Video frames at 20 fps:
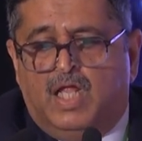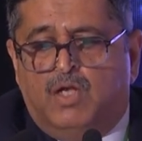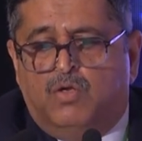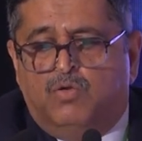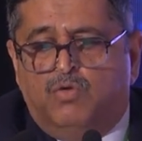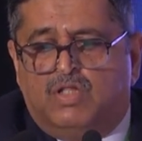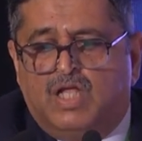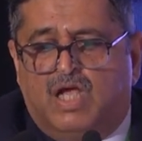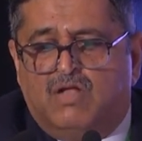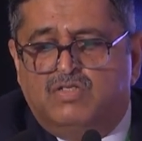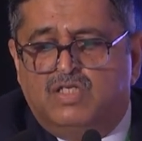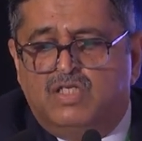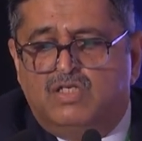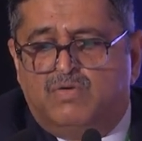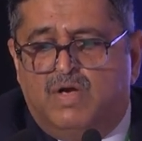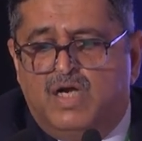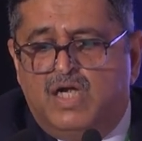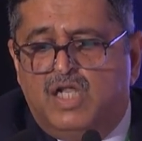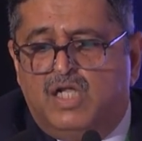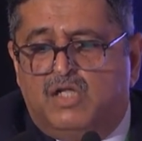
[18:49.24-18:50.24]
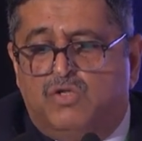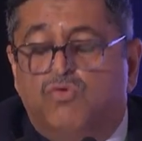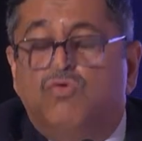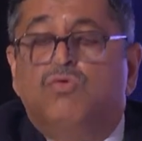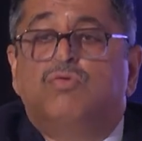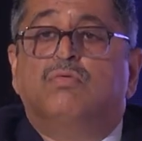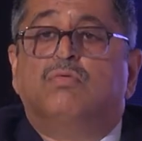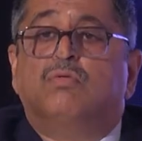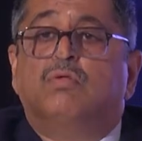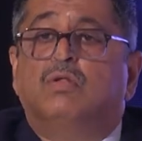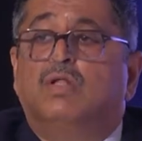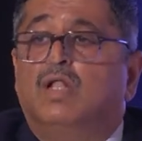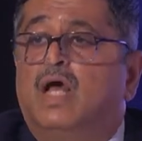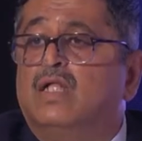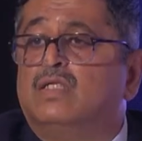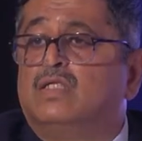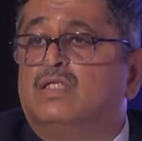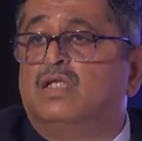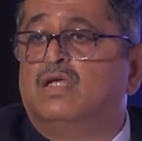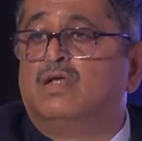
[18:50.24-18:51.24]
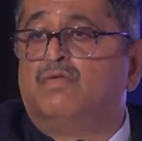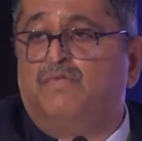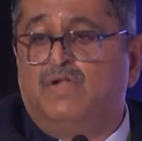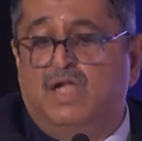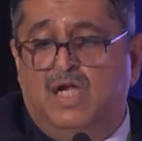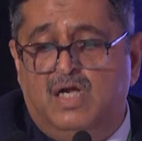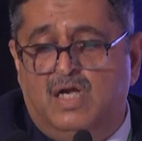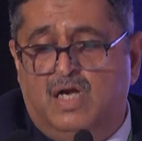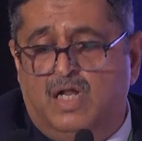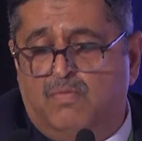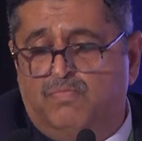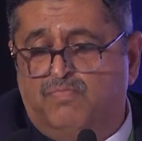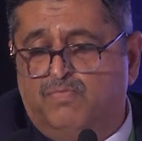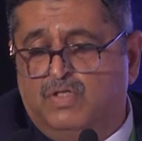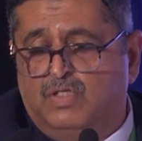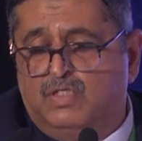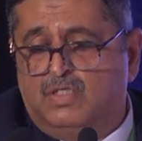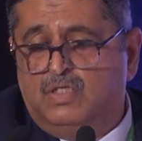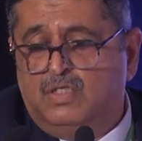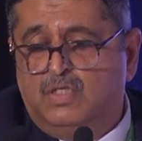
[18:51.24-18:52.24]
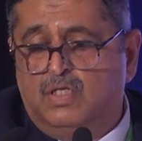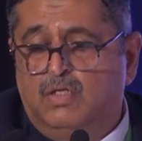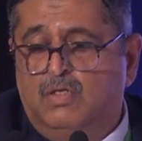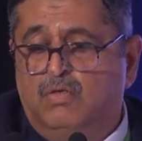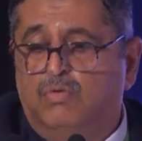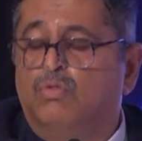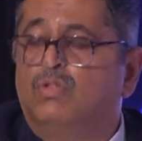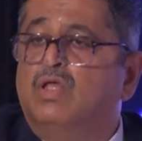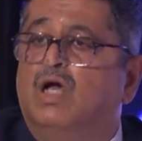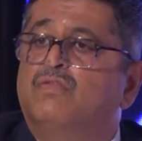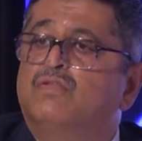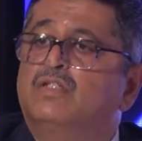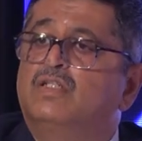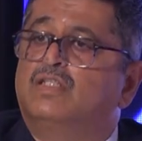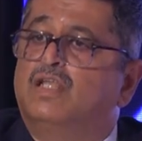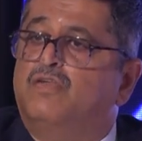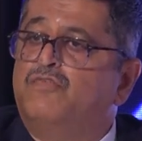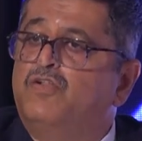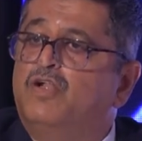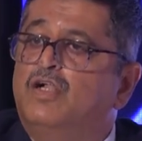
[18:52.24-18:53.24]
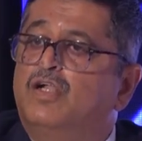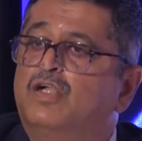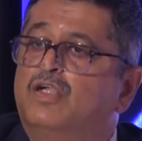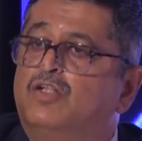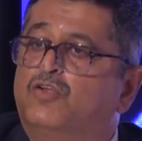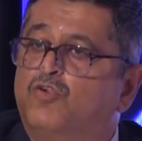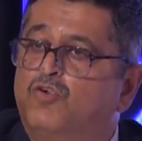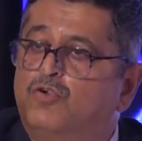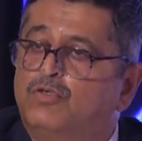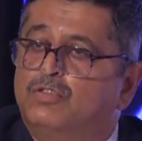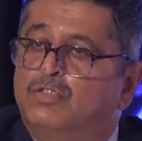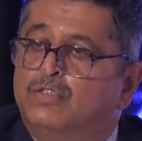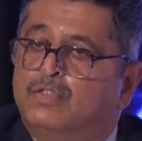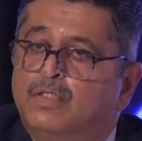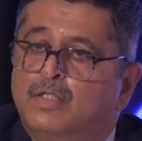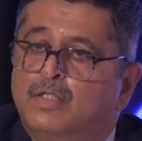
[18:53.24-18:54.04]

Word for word: 2022, last year we ended up with 2,700 crores.